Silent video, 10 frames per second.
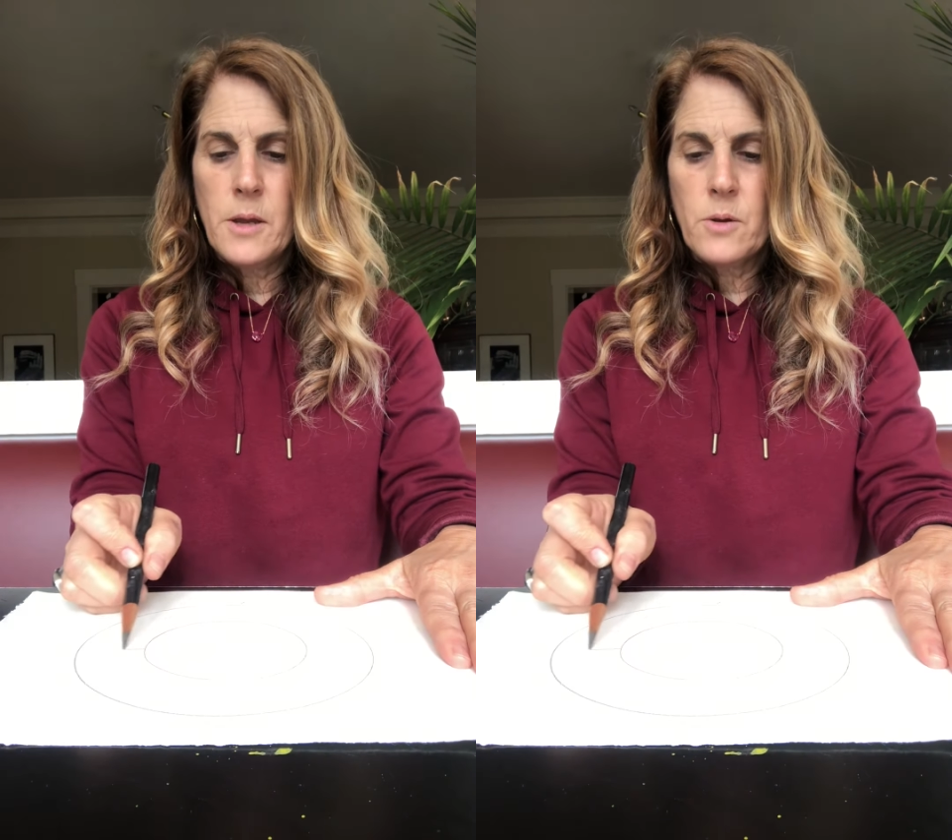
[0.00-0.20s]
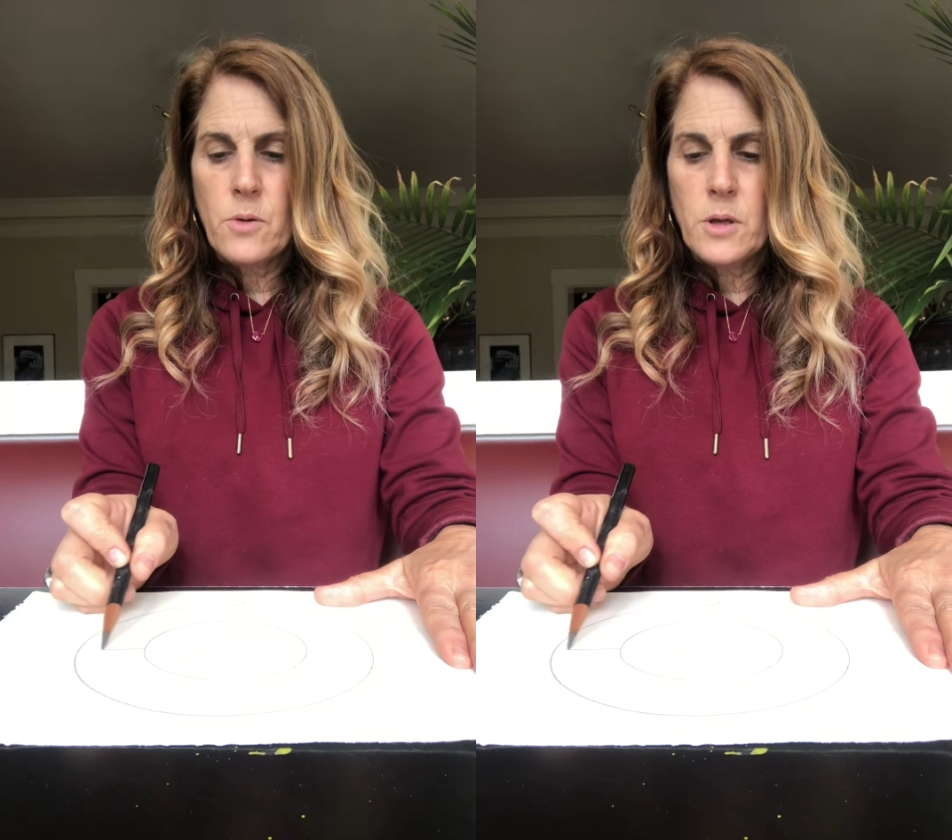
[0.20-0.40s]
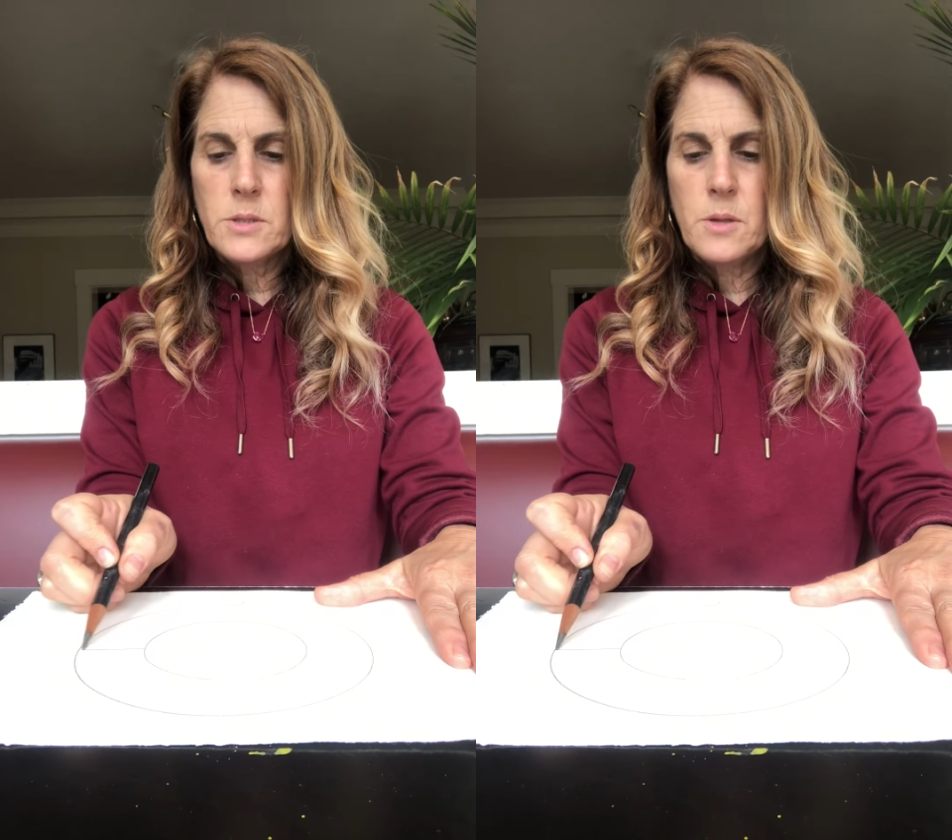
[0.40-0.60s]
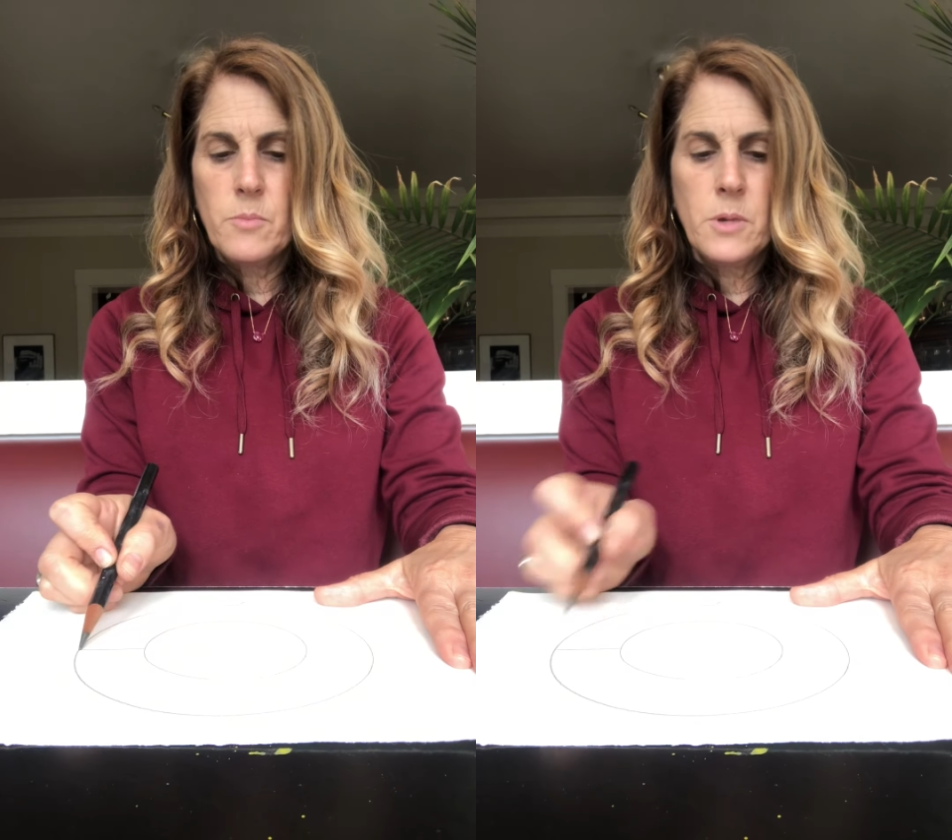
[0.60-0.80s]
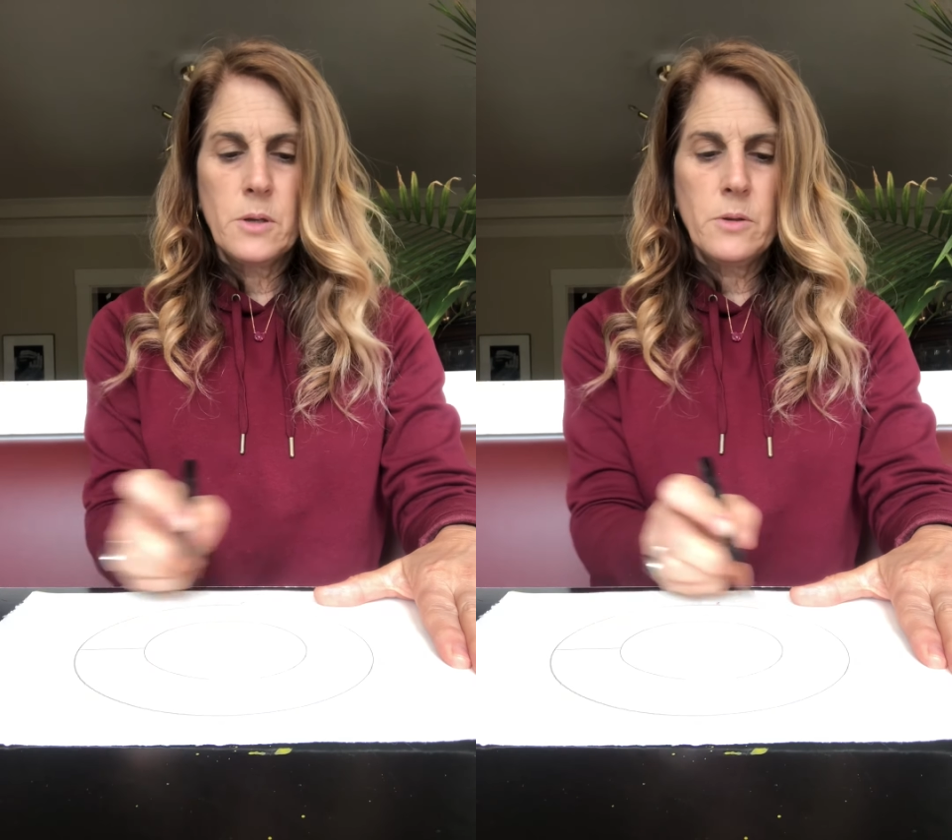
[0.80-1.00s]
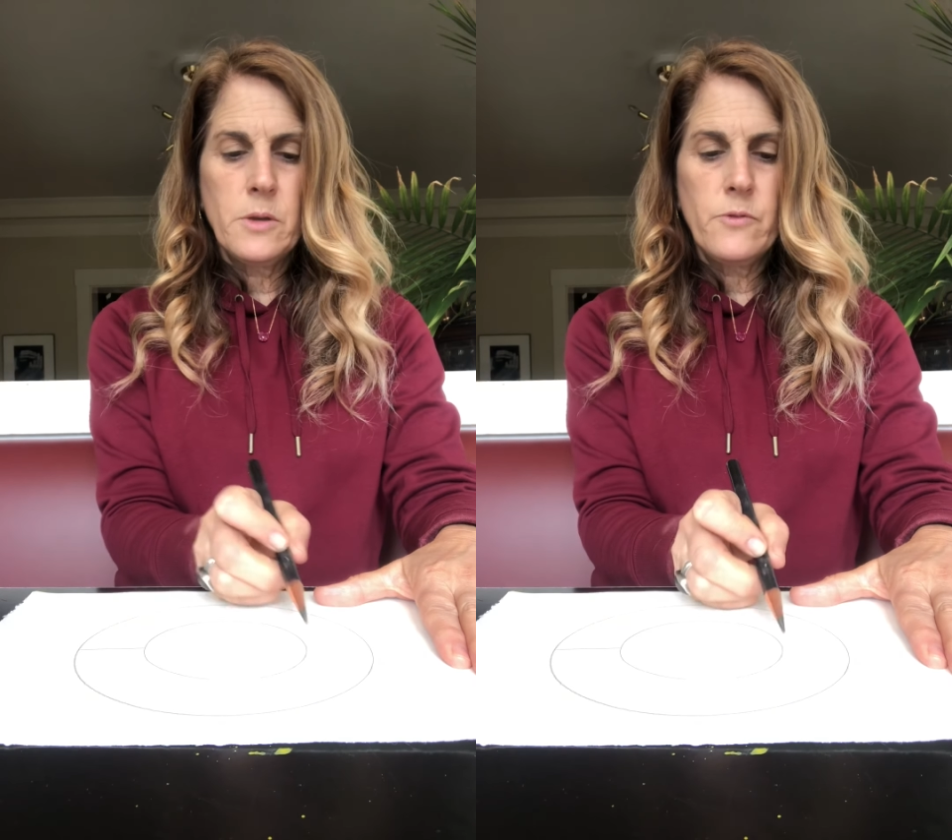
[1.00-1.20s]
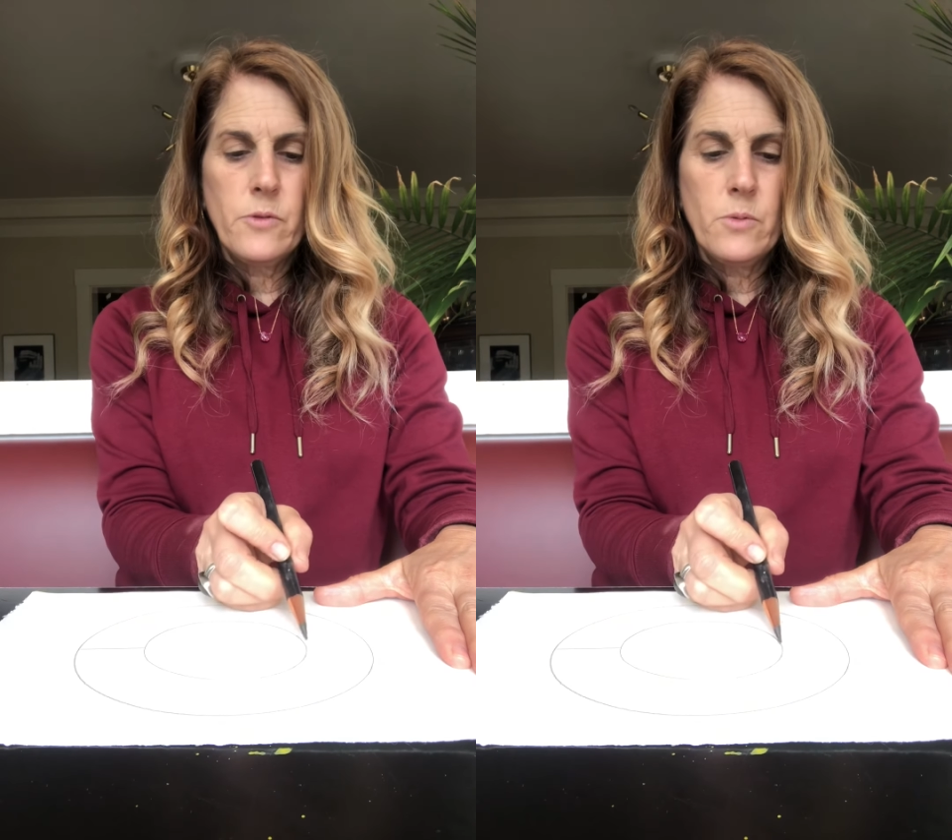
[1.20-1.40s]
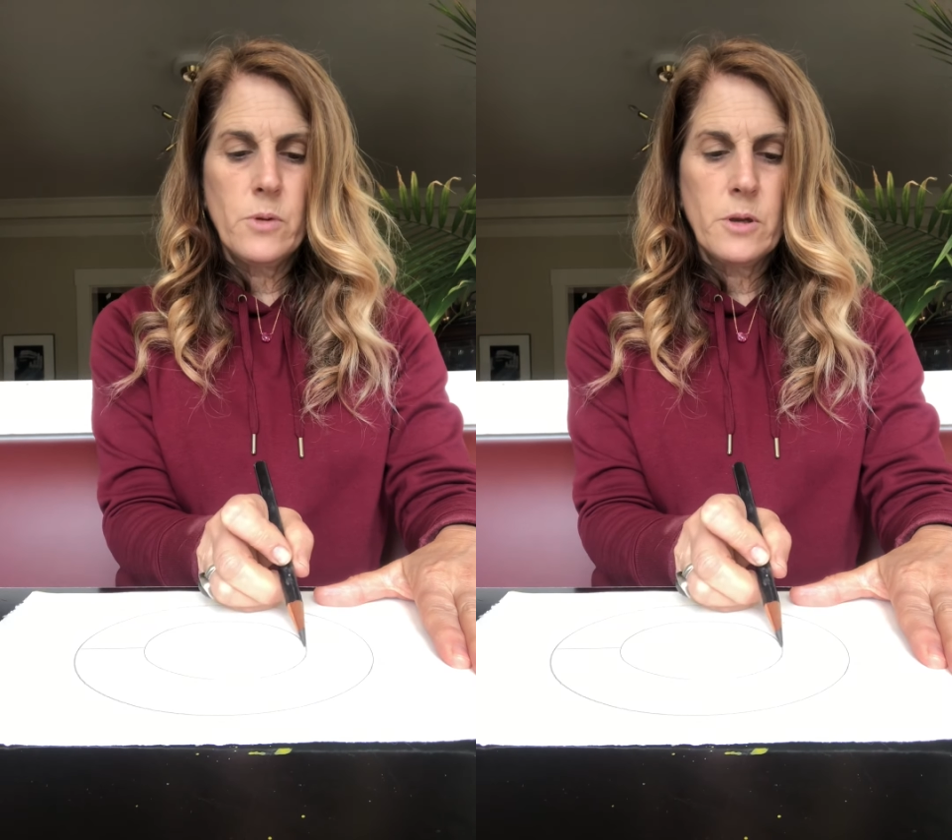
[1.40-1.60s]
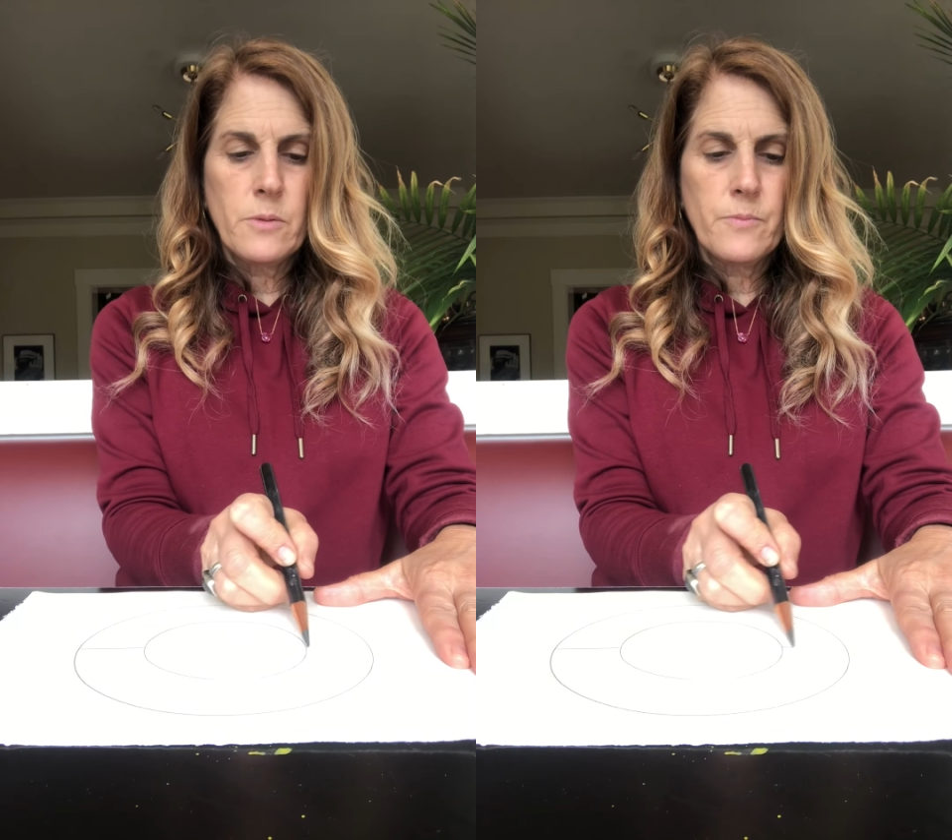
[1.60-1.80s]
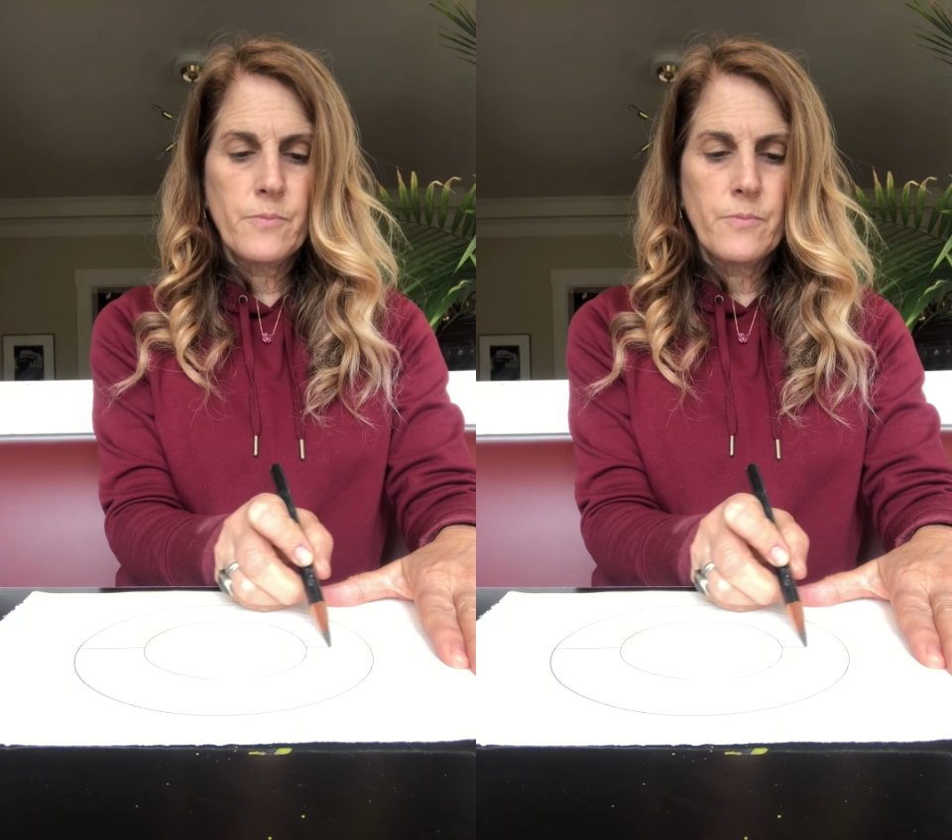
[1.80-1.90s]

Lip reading: across the middle of the ring,